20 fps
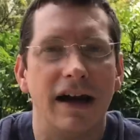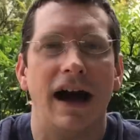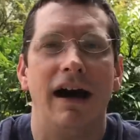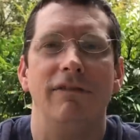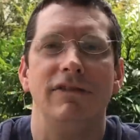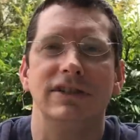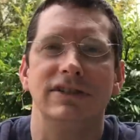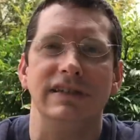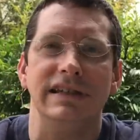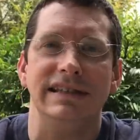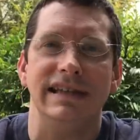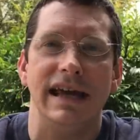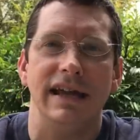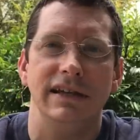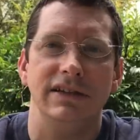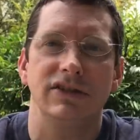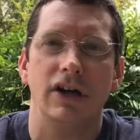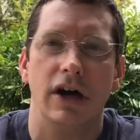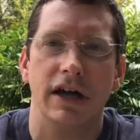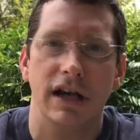obviously
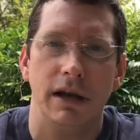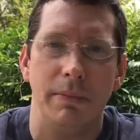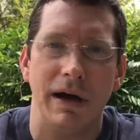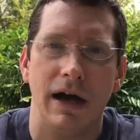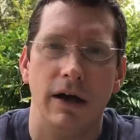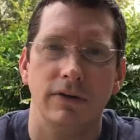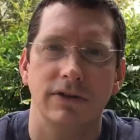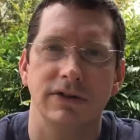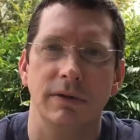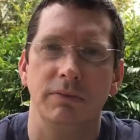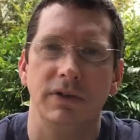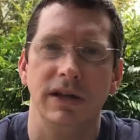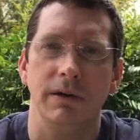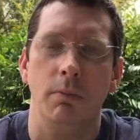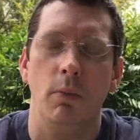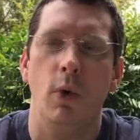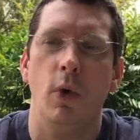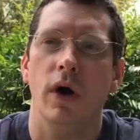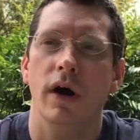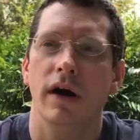Danny's talking about something
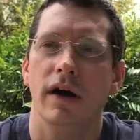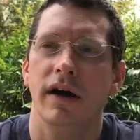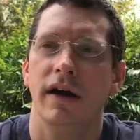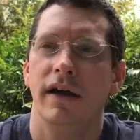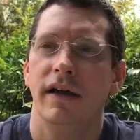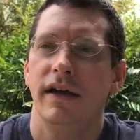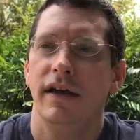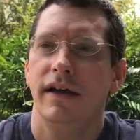more,